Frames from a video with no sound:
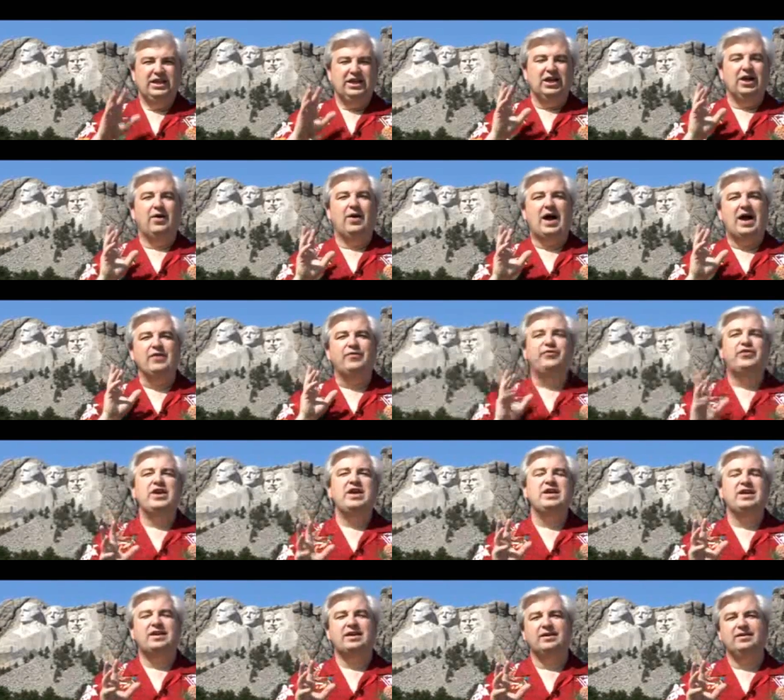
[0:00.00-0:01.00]
You know, I
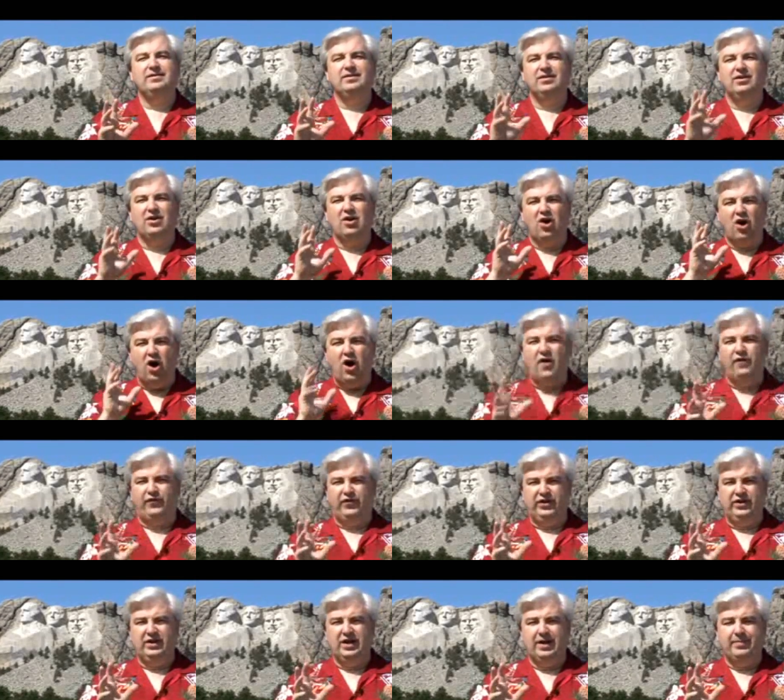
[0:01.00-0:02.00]
think
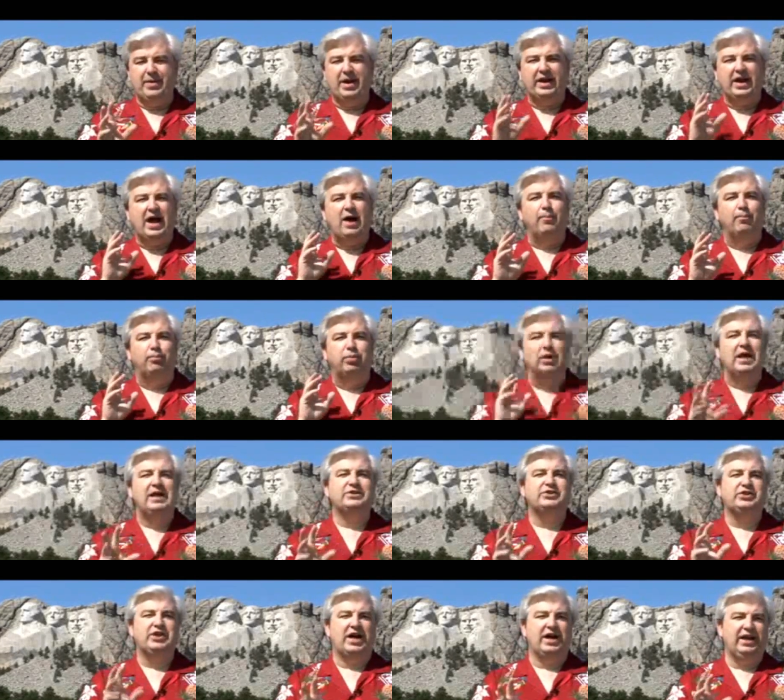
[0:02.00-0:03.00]
often about how
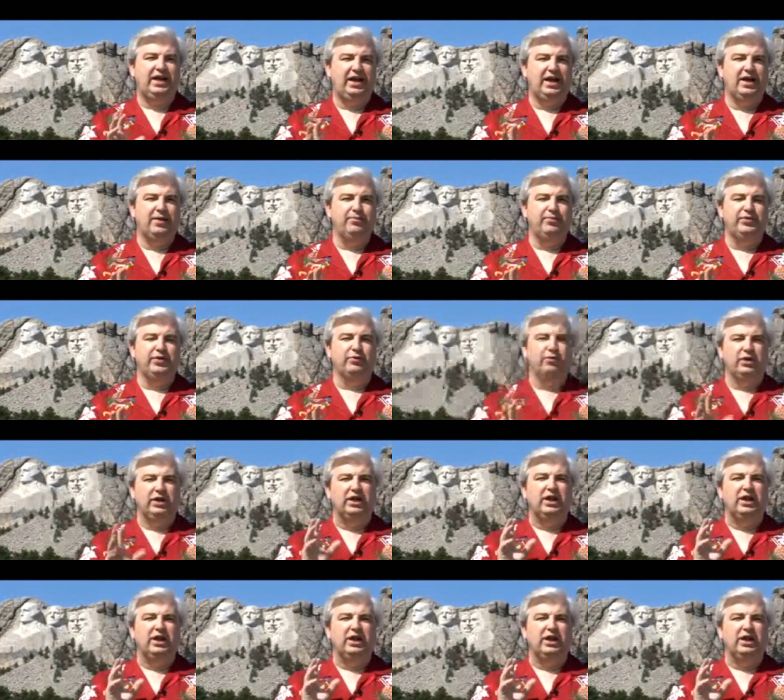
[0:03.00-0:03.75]
blessed I am that